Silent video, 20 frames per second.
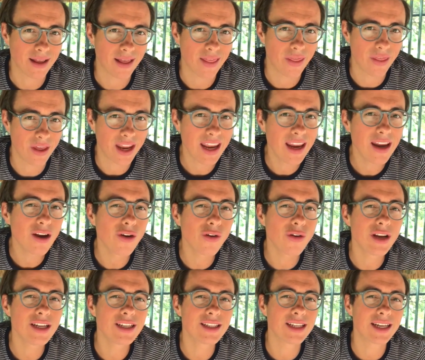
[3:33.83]
the
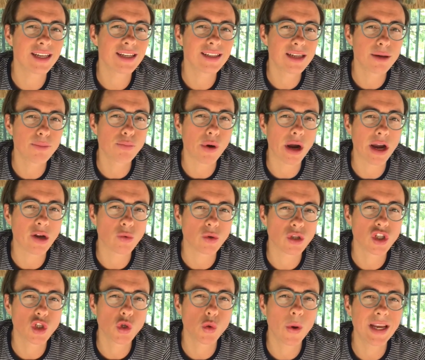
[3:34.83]
increase in tip rate
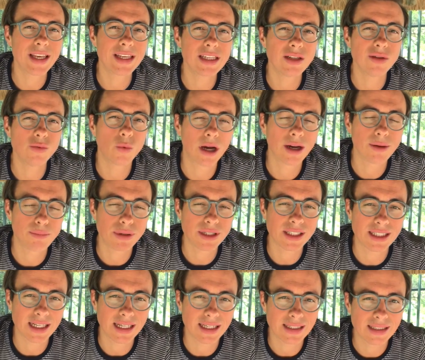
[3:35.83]
was
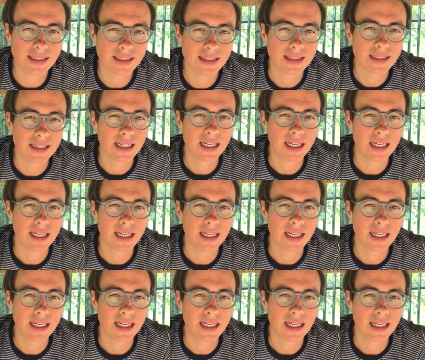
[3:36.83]
21%.